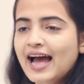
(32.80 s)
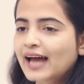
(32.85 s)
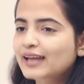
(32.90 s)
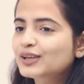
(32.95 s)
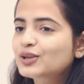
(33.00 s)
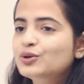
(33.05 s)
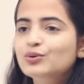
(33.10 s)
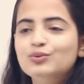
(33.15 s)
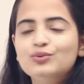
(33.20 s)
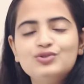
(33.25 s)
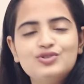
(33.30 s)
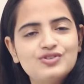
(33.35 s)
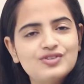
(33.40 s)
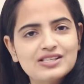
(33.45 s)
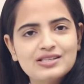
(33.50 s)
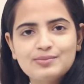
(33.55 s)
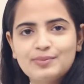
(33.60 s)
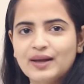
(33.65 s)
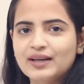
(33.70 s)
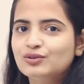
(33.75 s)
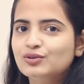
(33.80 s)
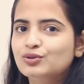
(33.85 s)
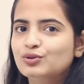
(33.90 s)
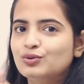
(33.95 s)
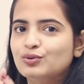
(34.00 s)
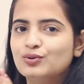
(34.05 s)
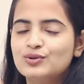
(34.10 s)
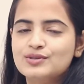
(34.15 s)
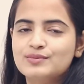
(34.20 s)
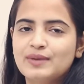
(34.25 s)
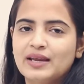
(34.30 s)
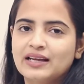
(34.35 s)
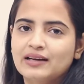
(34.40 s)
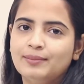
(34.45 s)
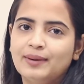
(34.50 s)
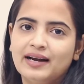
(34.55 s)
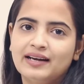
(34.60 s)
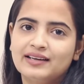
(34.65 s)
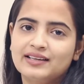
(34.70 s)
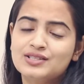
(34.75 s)
And huge respect to those
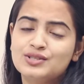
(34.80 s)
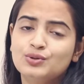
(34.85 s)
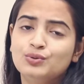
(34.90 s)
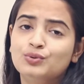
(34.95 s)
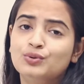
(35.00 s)
makeup artists